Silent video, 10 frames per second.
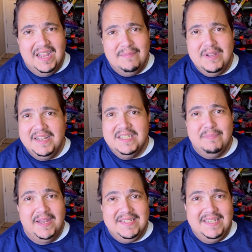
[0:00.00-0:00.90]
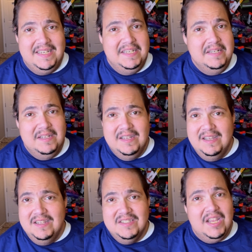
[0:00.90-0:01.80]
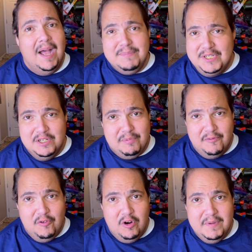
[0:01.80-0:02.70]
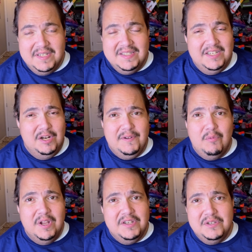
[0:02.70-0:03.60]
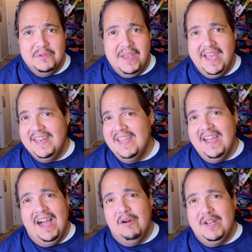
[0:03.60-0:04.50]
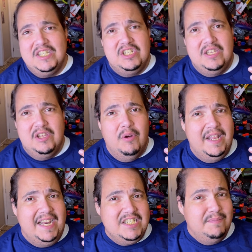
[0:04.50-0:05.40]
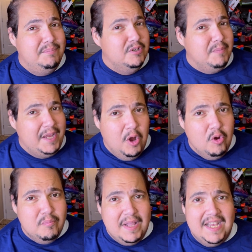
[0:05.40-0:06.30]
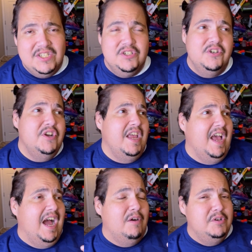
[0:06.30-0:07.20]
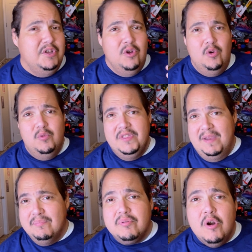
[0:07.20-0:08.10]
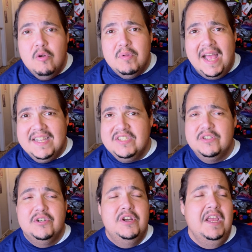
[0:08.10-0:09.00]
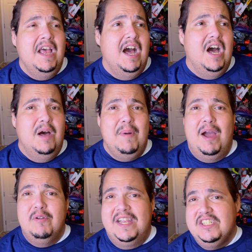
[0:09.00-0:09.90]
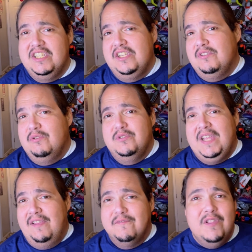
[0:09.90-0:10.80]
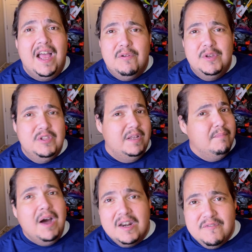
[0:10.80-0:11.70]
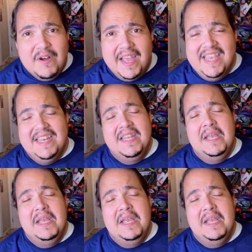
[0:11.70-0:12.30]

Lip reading: I'm not expecting top tier performance. If I wanted to do that, I would actually go ahead and actually build my own blaster. I would go with a pro blaster. I would actually use a flywheel and modify it.